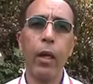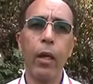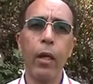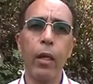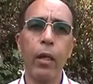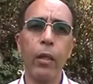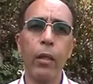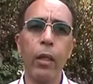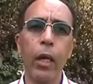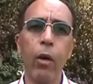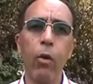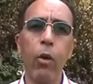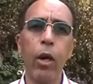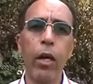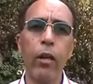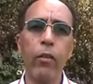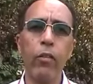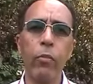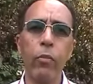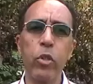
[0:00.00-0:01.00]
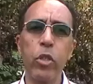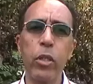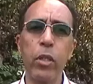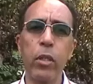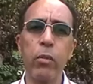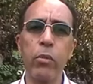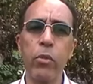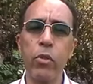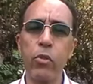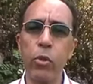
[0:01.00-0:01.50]
And how have
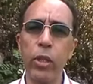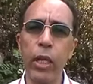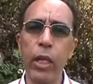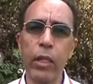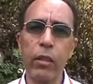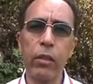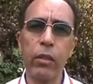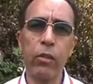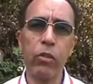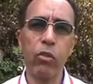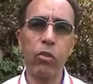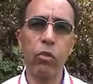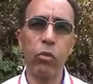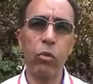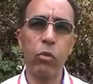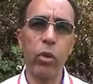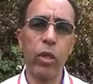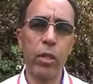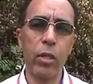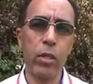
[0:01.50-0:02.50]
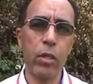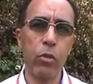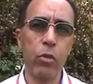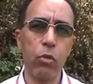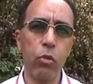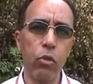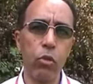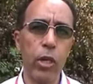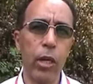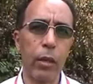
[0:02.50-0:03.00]
Muslims reacted to this
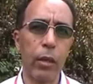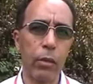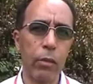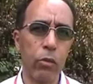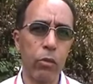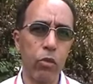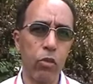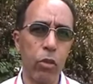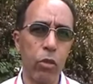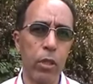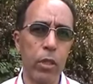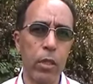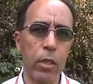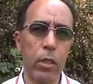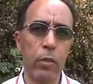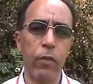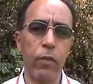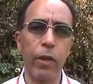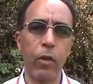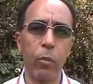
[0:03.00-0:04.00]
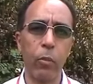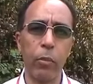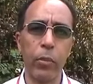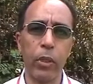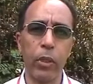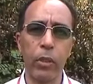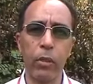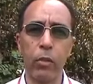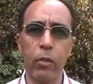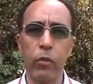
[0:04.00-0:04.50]
new challenge, this
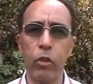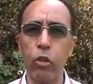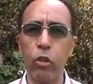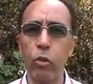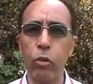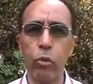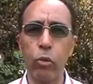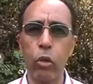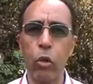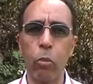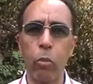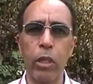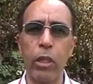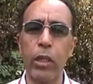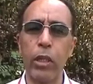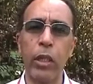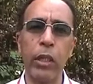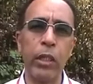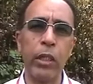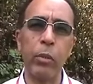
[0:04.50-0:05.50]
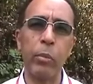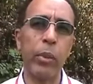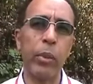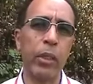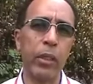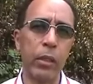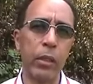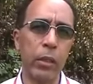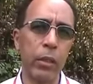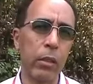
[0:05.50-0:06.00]
development of a new, completely
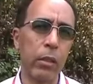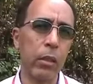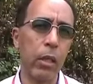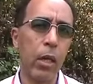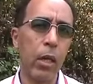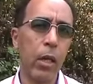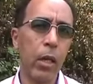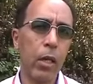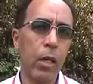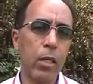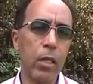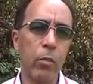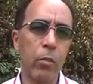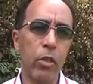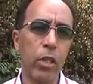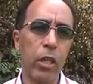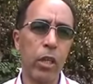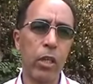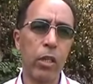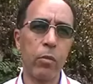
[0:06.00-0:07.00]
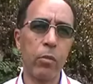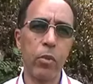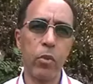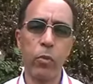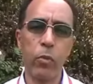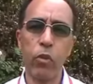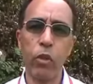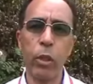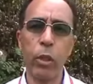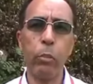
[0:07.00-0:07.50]
independent,
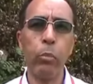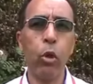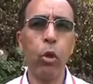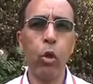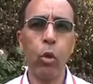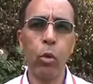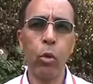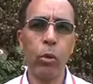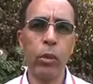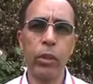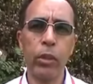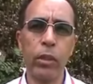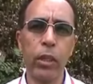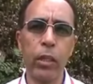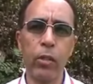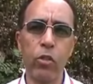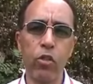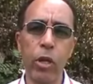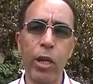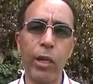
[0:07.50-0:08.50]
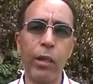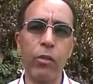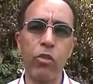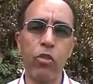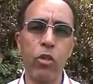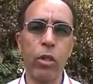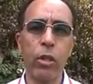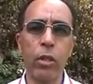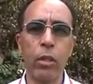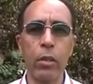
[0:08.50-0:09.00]
sometimes very bold and
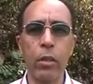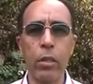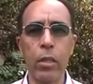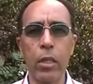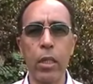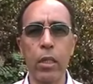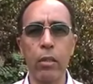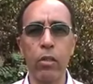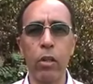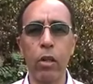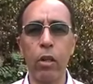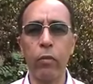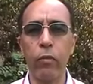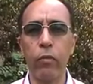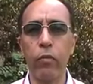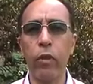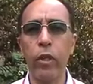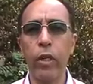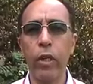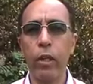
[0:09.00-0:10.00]
challenging set of